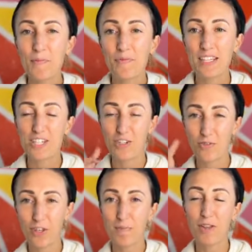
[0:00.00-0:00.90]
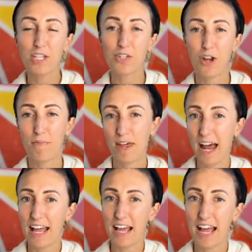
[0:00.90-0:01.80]
this flip of the script that
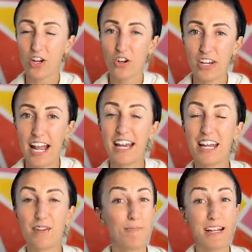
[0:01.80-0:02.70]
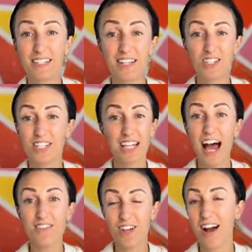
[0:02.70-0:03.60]
I, I created based on just
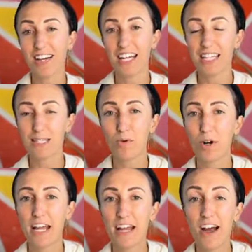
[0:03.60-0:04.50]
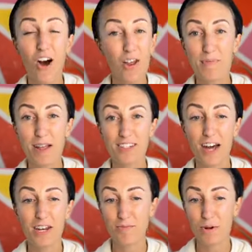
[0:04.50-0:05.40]
live talking this morning on
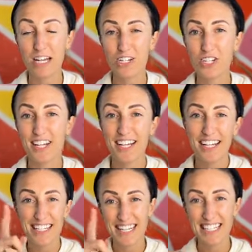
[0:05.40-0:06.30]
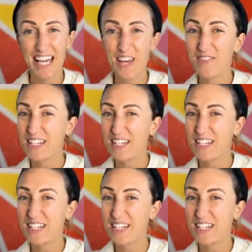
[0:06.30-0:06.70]
Peloton and Preach, 6 a.m.